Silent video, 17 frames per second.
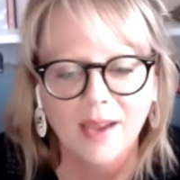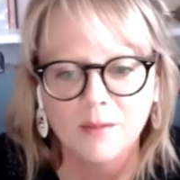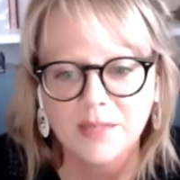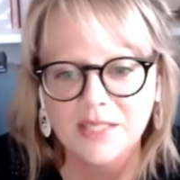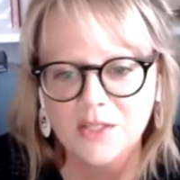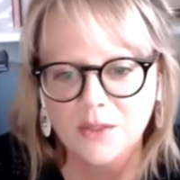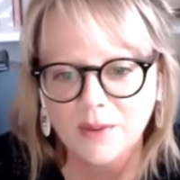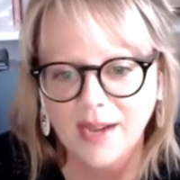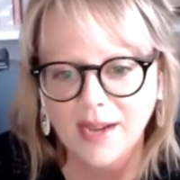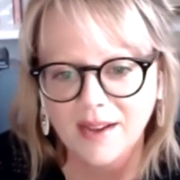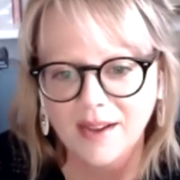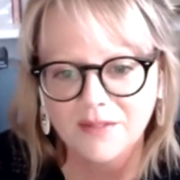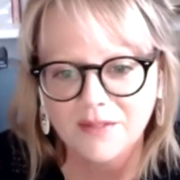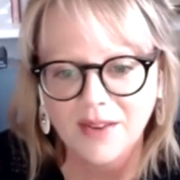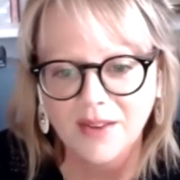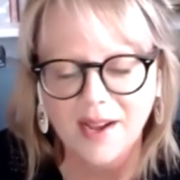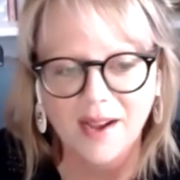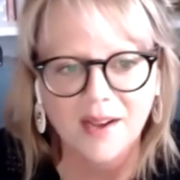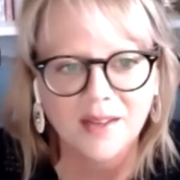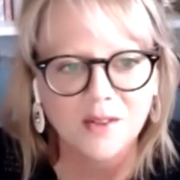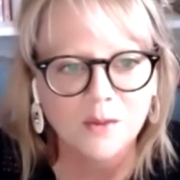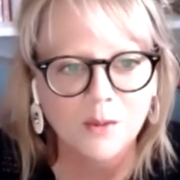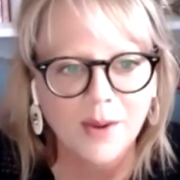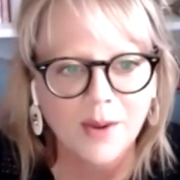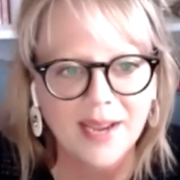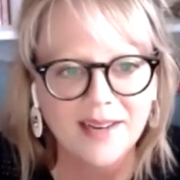And we do have
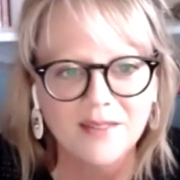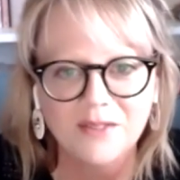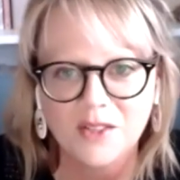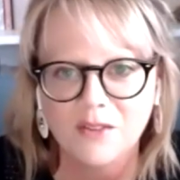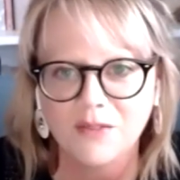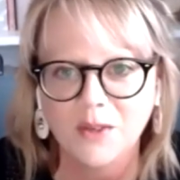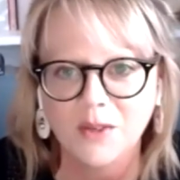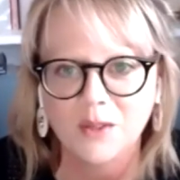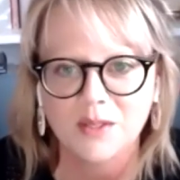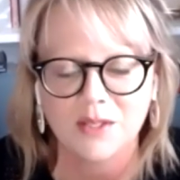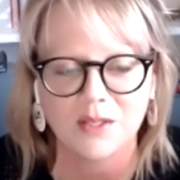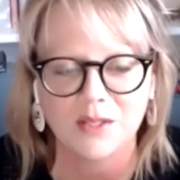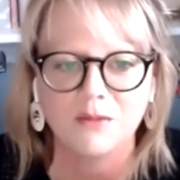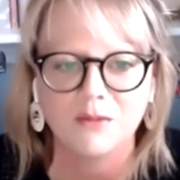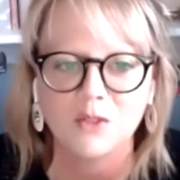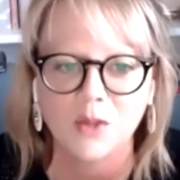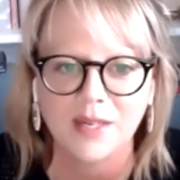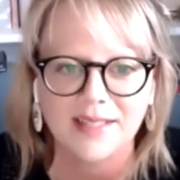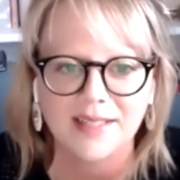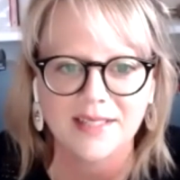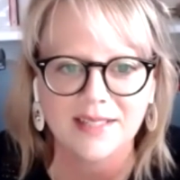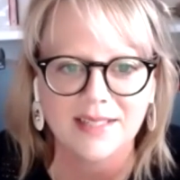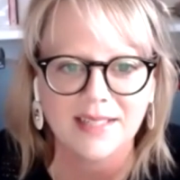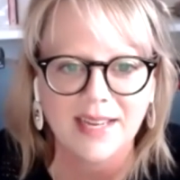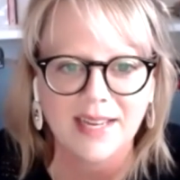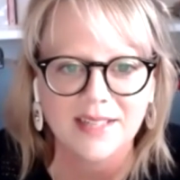quite a few folks who've joined
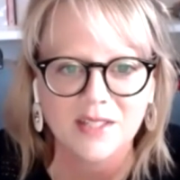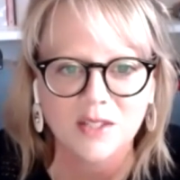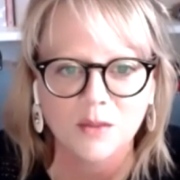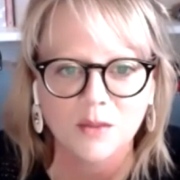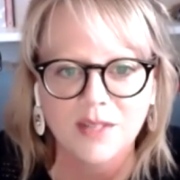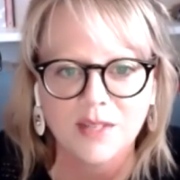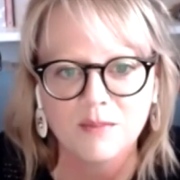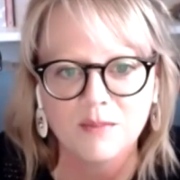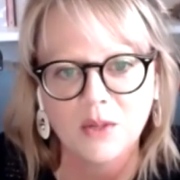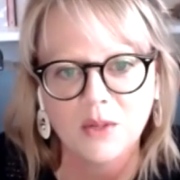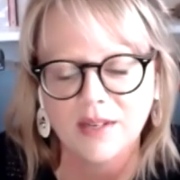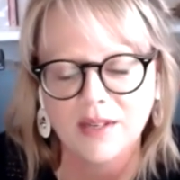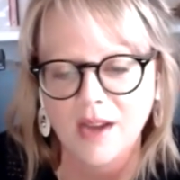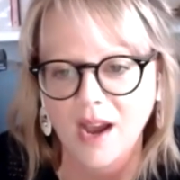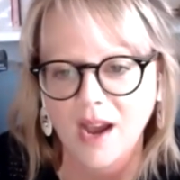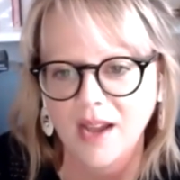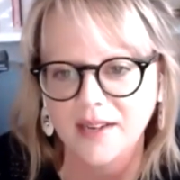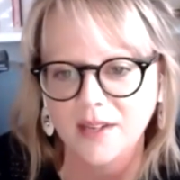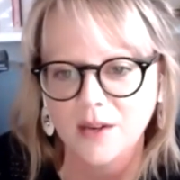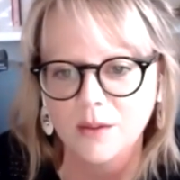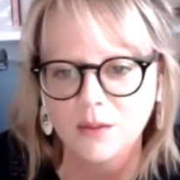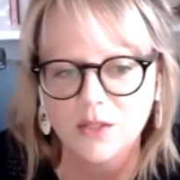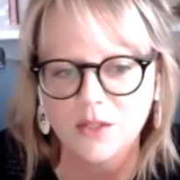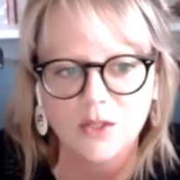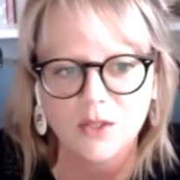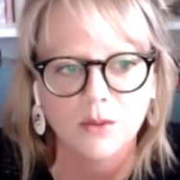us today, so we've muted
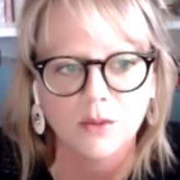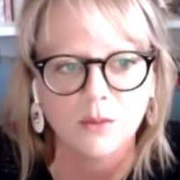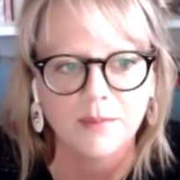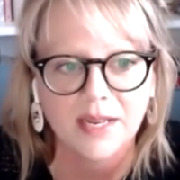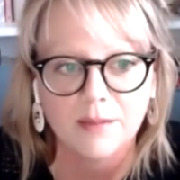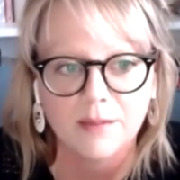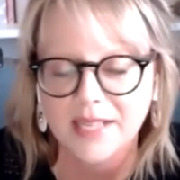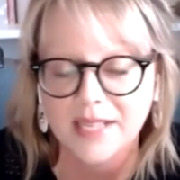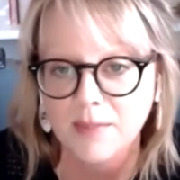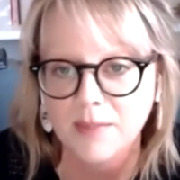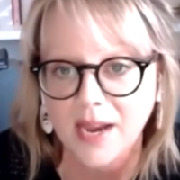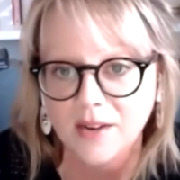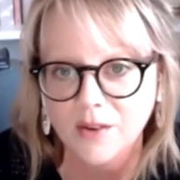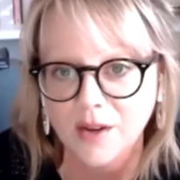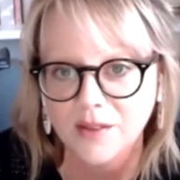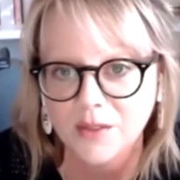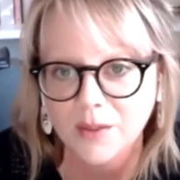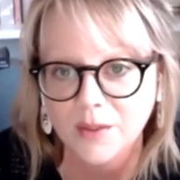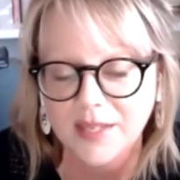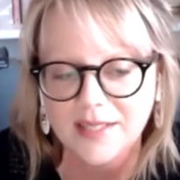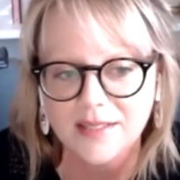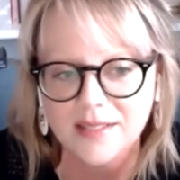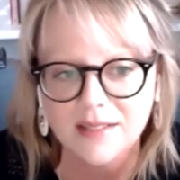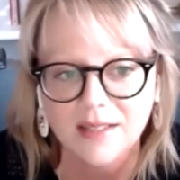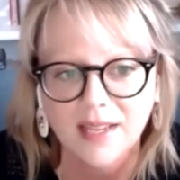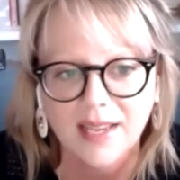audio to minimize background
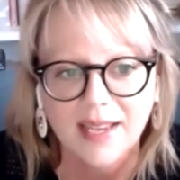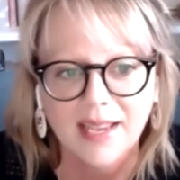noise.